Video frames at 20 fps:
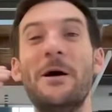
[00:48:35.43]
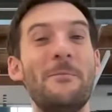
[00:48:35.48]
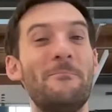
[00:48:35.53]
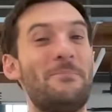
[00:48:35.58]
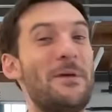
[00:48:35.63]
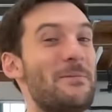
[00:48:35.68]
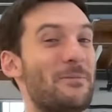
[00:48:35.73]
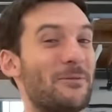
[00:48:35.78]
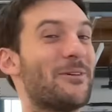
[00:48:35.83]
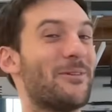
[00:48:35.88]

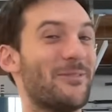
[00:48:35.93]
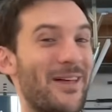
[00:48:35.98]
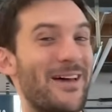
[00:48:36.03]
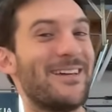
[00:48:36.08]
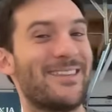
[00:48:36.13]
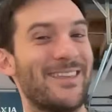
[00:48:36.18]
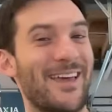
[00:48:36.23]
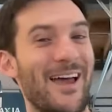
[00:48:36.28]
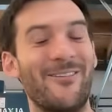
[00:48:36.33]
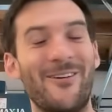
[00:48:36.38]
People don't
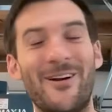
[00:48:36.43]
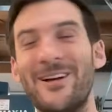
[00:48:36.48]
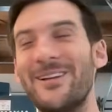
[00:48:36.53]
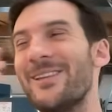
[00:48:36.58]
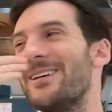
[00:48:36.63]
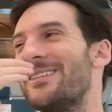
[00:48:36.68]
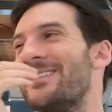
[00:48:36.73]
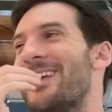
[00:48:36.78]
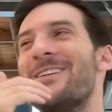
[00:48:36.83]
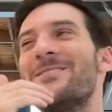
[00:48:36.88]
like that, right?
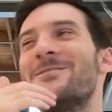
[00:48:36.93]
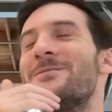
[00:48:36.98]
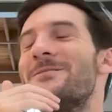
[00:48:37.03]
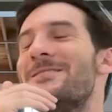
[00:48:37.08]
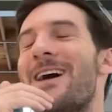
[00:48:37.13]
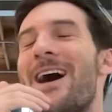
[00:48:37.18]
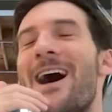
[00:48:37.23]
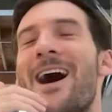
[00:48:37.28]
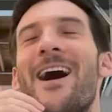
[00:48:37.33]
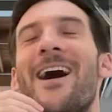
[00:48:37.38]
Like that is
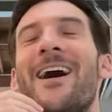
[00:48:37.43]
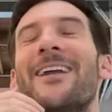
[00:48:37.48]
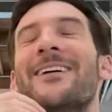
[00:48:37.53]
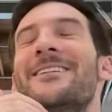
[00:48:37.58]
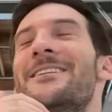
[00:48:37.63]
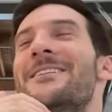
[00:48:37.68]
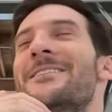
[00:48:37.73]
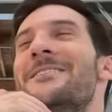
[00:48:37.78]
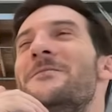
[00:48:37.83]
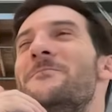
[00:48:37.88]
not.
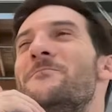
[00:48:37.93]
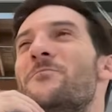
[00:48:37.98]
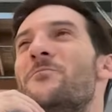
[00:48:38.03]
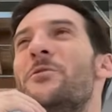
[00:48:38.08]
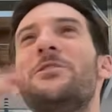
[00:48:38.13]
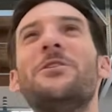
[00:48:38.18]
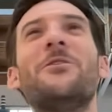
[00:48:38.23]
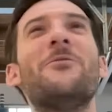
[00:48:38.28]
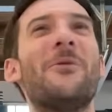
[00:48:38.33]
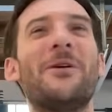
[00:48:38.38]
We
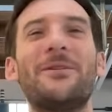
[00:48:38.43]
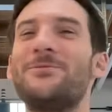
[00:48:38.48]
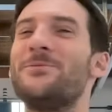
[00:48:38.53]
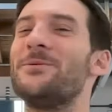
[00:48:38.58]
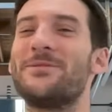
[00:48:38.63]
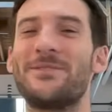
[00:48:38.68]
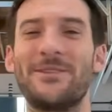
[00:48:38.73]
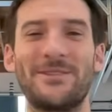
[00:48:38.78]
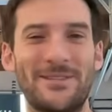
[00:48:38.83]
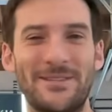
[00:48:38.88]
don't want to
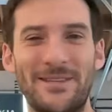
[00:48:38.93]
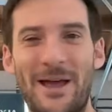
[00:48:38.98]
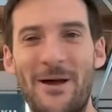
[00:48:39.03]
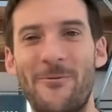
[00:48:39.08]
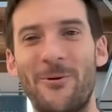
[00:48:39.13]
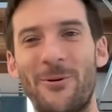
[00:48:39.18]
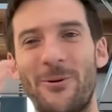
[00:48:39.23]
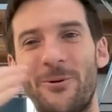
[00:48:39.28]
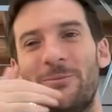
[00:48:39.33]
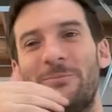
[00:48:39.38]
exist in that
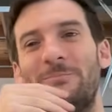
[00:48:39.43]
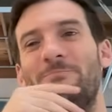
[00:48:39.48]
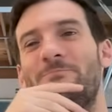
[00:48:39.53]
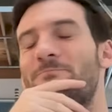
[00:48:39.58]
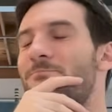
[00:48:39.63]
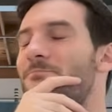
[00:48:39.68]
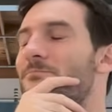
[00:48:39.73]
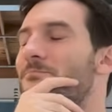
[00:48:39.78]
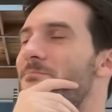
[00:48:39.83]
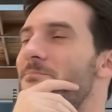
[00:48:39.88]
world.
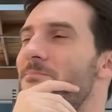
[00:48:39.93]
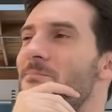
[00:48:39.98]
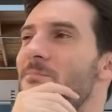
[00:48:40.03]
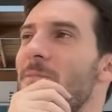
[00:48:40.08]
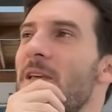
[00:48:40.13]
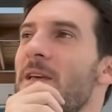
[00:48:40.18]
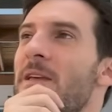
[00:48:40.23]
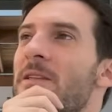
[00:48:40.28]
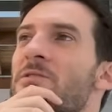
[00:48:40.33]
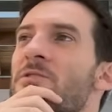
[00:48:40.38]

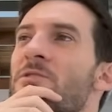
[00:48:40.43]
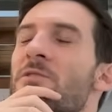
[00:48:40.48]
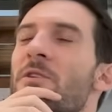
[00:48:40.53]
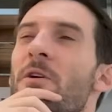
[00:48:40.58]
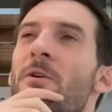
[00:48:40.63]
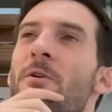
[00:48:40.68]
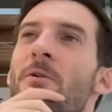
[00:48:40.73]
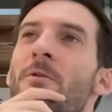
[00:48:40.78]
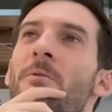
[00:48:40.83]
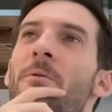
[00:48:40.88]
And
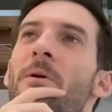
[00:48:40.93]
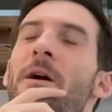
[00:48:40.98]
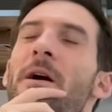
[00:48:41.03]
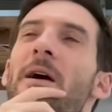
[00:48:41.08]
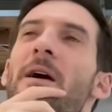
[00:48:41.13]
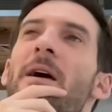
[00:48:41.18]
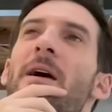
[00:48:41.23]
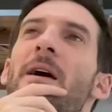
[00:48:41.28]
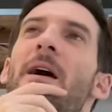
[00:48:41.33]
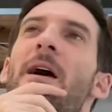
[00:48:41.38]
so,
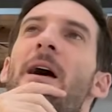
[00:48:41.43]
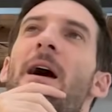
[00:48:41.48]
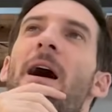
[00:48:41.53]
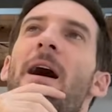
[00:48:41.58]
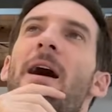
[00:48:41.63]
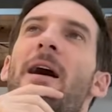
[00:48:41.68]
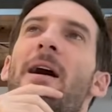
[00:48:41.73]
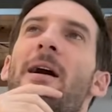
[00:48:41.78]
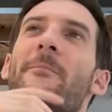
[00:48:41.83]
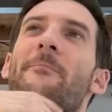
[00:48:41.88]

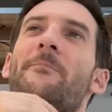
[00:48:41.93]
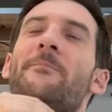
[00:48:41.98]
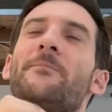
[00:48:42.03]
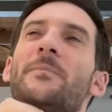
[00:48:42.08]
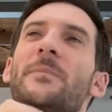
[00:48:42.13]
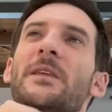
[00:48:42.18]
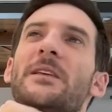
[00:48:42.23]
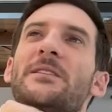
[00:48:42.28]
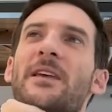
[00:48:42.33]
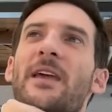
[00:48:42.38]

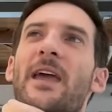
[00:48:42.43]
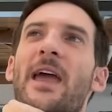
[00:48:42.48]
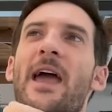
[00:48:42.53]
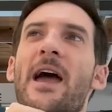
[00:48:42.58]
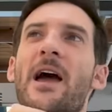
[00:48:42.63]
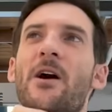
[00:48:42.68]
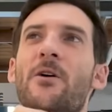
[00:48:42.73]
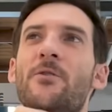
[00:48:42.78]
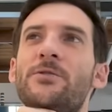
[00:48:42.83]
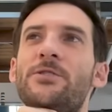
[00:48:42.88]
it's like,
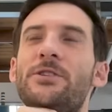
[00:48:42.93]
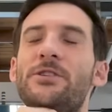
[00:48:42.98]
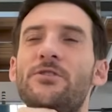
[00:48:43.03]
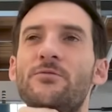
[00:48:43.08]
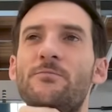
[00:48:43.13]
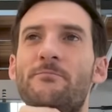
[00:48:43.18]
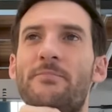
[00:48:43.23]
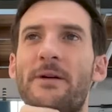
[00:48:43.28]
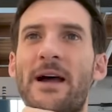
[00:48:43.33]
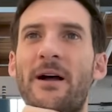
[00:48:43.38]
how do you
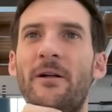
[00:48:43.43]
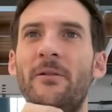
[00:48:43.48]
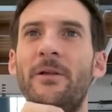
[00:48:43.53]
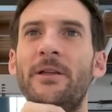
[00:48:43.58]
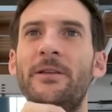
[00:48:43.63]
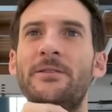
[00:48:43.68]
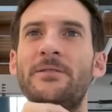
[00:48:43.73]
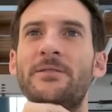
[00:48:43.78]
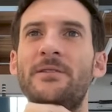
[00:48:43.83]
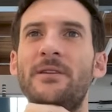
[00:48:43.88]

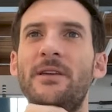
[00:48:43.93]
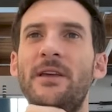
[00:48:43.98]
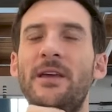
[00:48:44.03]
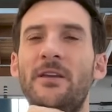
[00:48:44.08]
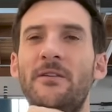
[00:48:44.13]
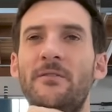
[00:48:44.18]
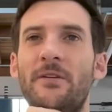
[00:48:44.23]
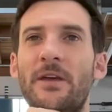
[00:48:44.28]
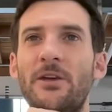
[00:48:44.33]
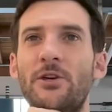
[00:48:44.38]
balance
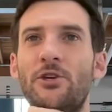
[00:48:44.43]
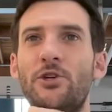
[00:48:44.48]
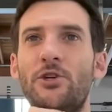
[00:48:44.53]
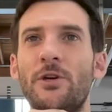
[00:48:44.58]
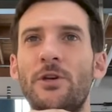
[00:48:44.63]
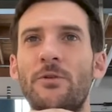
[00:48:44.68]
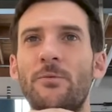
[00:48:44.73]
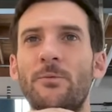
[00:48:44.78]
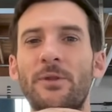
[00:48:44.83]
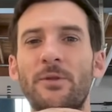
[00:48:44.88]

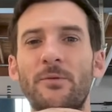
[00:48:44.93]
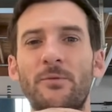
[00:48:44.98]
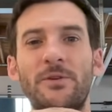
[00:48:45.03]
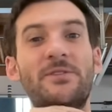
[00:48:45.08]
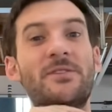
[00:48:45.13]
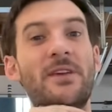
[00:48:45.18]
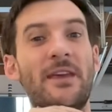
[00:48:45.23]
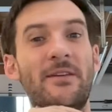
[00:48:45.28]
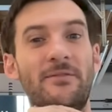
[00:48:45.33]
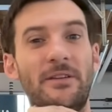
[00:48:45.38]
innovation with
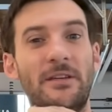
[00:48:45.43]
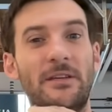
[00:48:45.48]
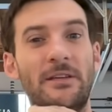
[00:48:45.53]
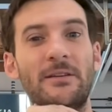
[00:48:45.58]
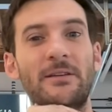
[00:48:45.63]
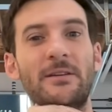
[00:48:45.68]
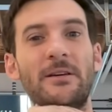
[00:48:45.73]
safety?